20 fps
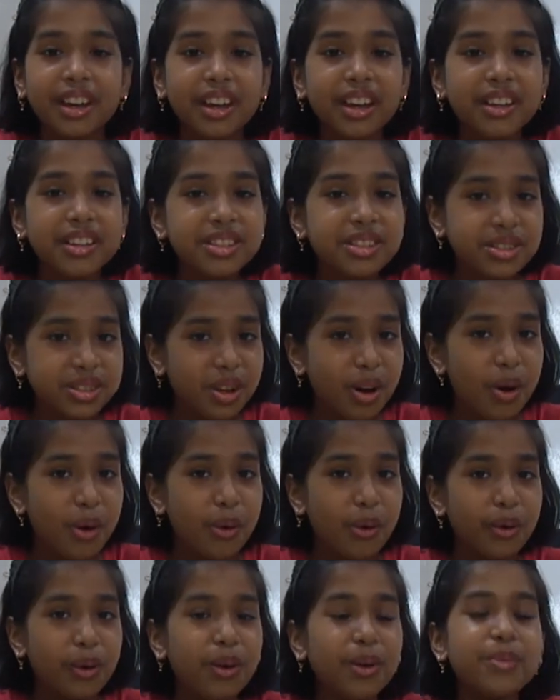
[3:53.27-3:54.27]

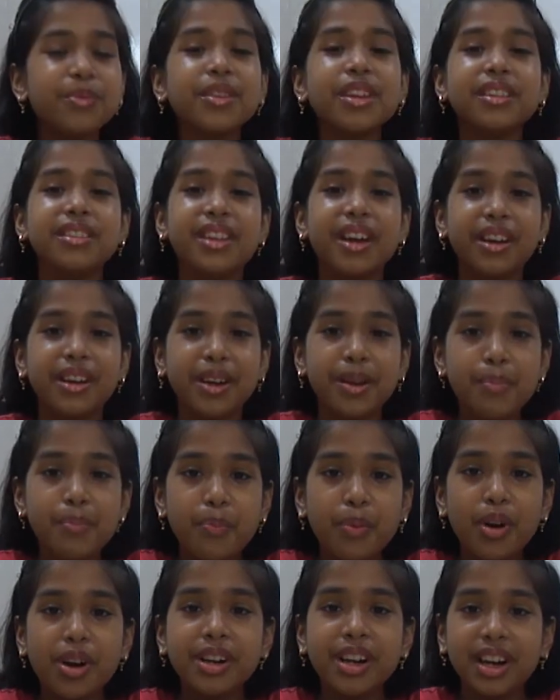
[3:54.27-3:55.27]
So, the
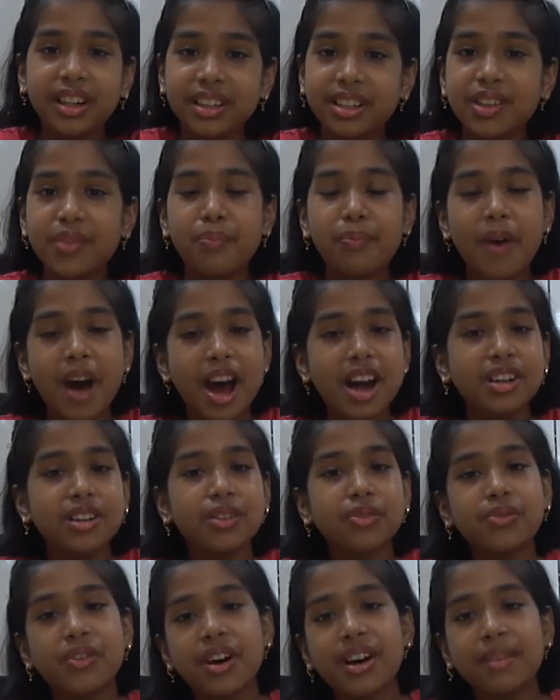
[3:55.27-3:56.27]
reproductive part
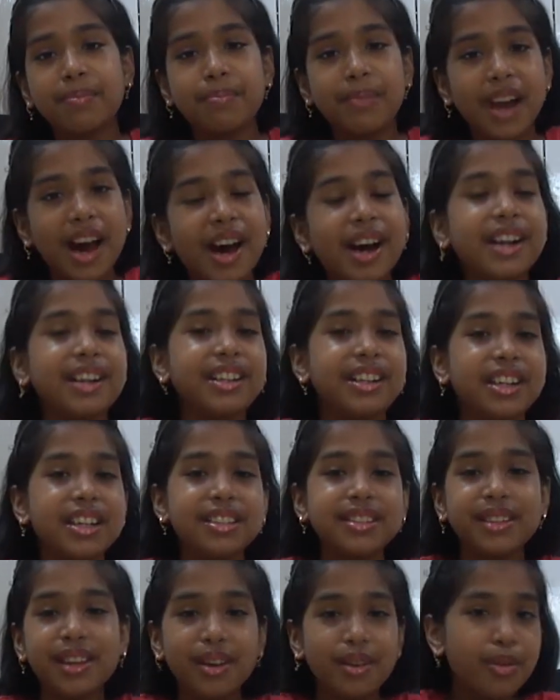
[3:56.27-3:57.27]
of a plant
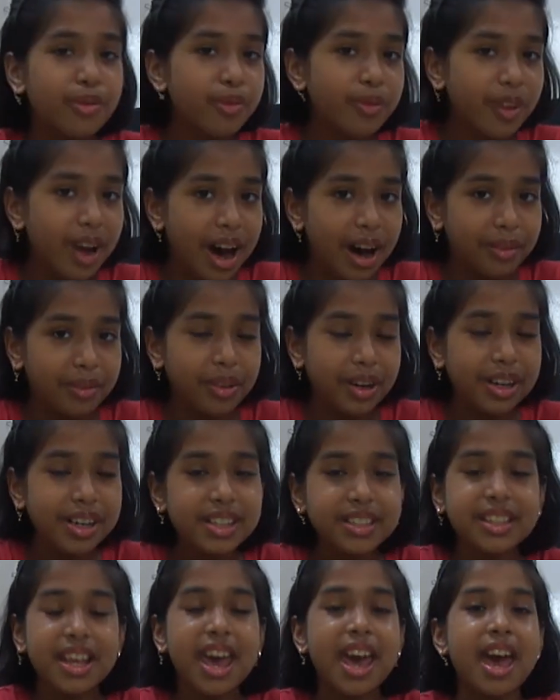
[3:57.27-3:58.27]
is
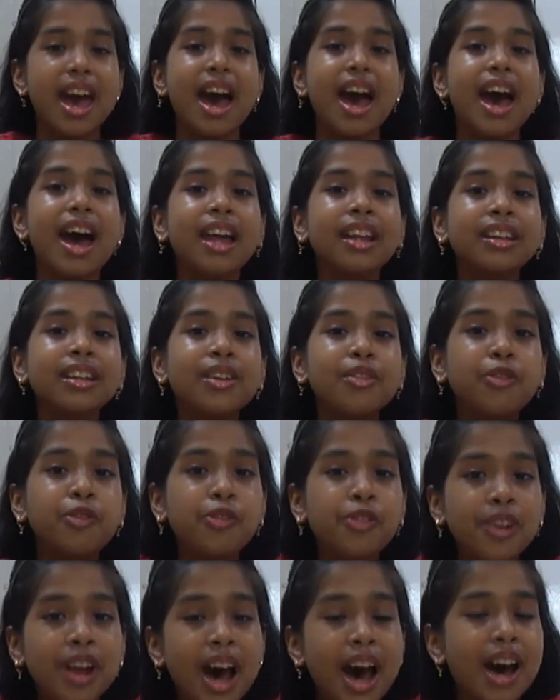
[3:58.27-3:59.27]
flowers, and the
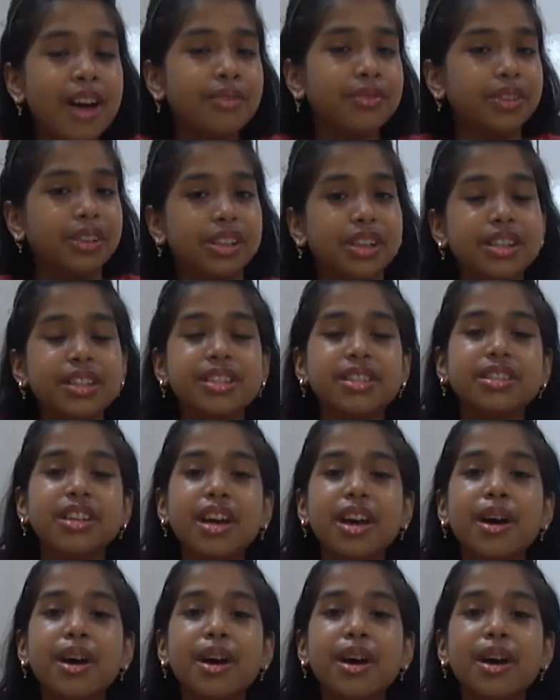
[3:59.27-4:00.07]
flowers